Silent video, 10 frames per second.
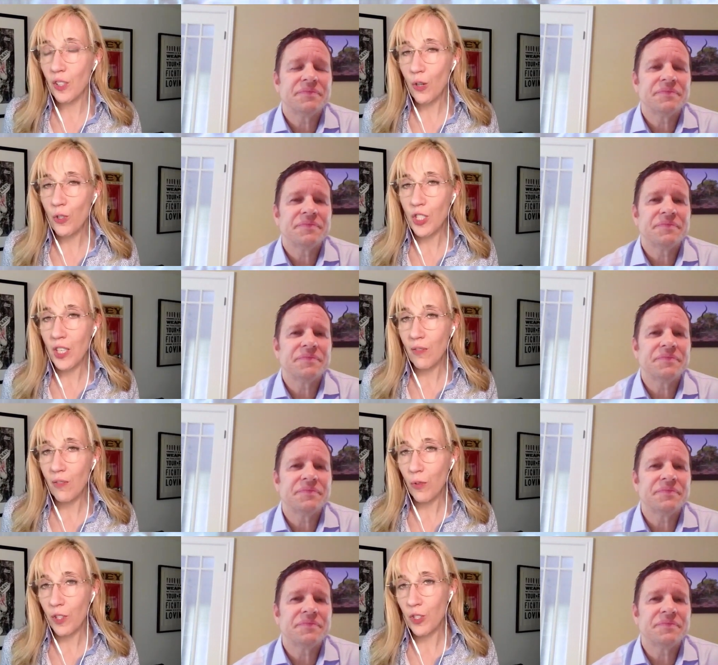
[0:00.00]

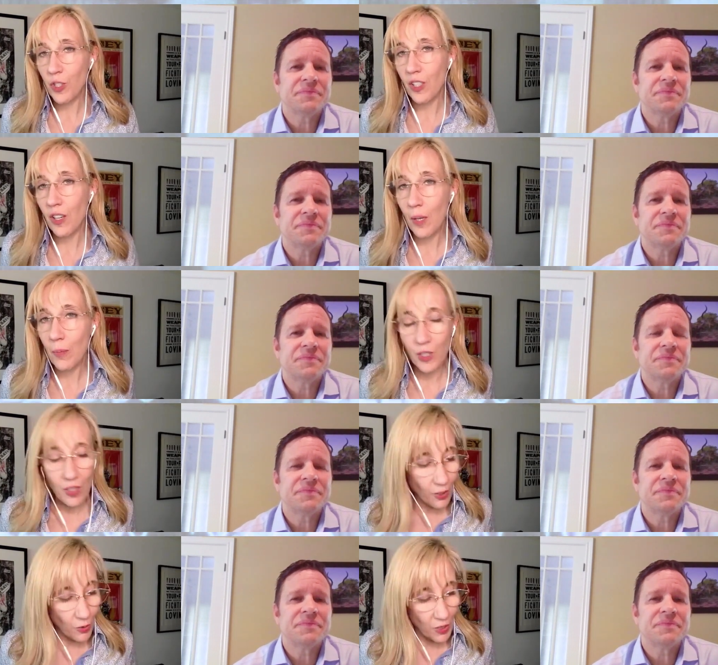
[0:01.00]
Speaker 1: negotiating for that you can
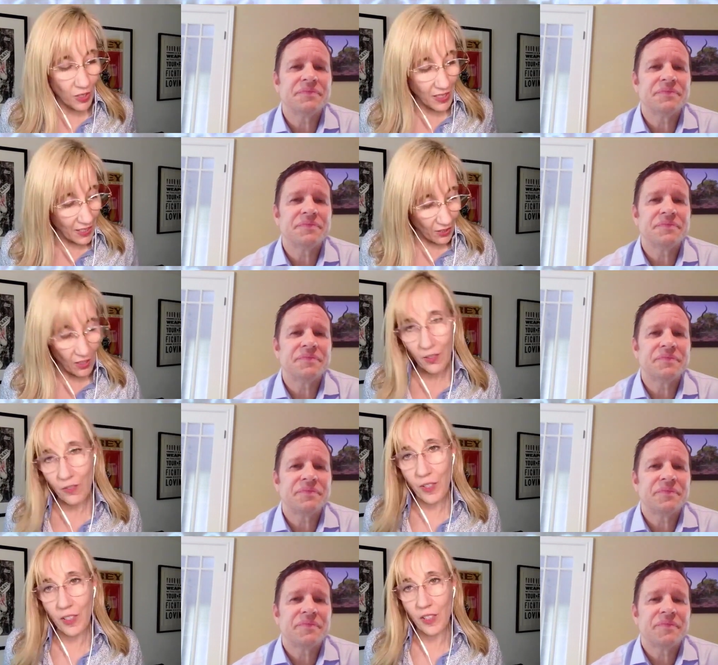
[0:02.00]
comment on, or is that
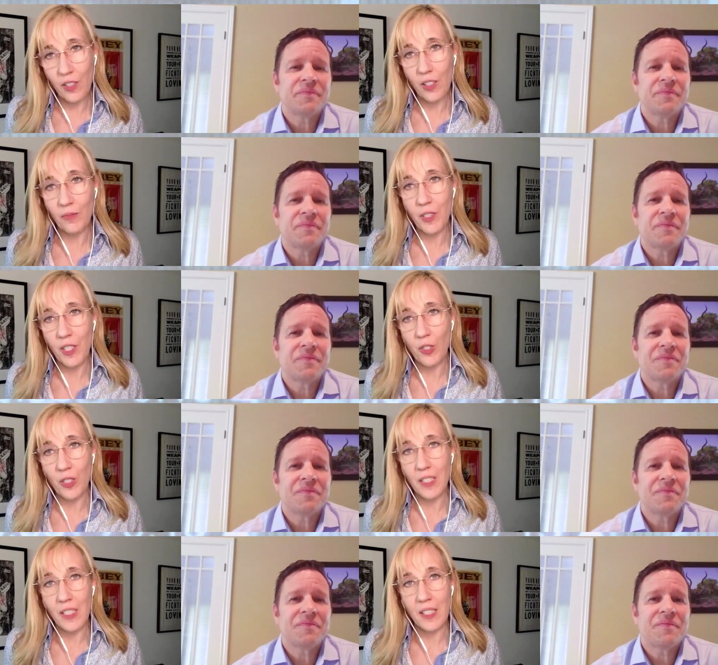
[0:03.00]
all fairly
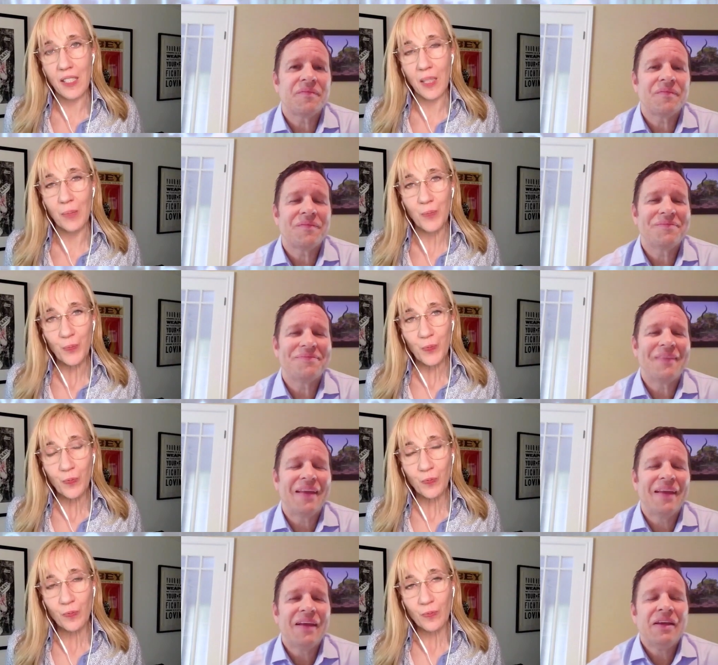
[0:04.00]
confidential at this time?
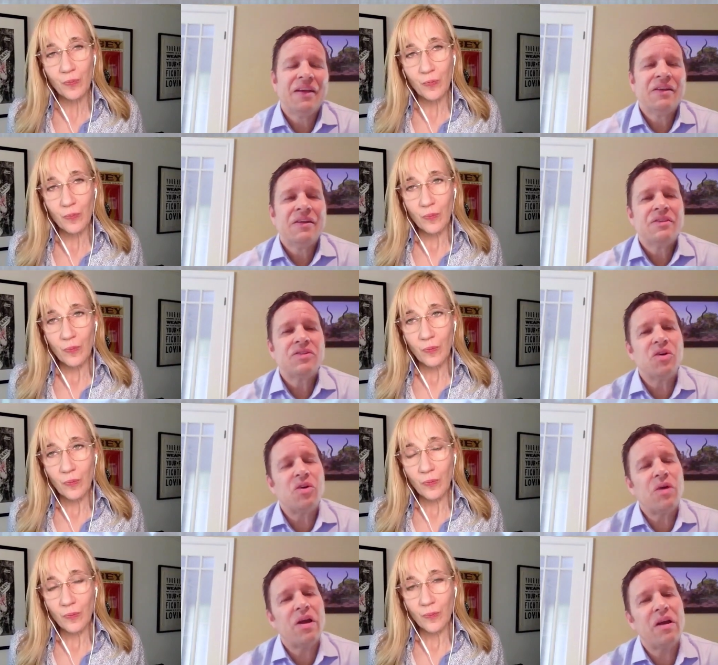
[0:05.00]

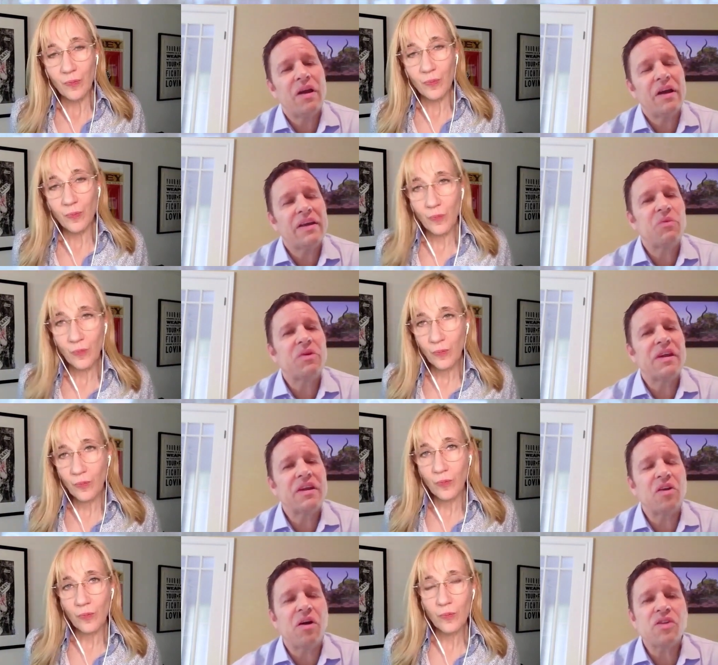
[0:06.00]
Speaker 2: So again,
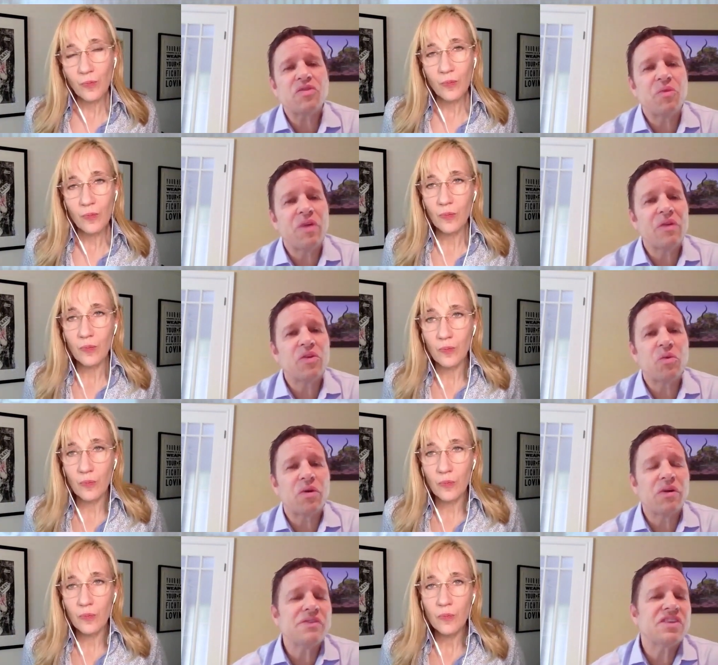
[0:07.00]
we're getting calls from around
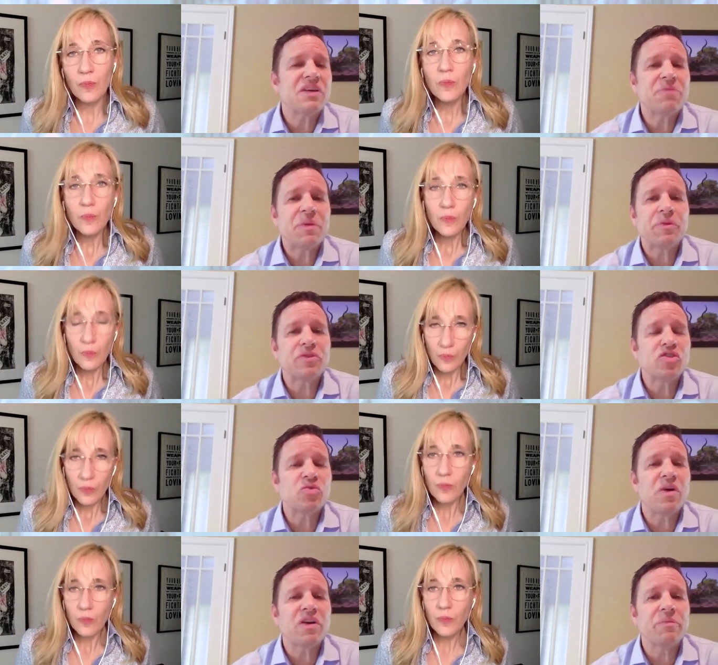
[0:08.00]
the world. Some people
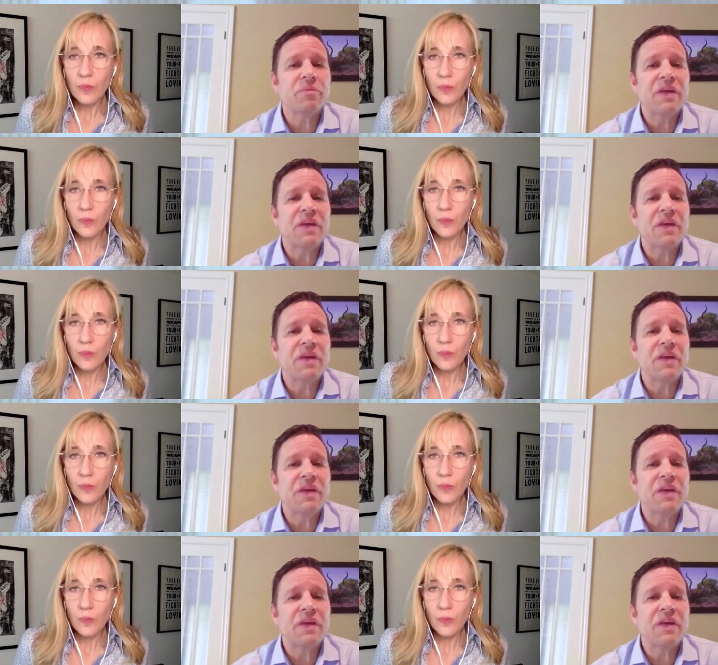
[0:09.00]
just want to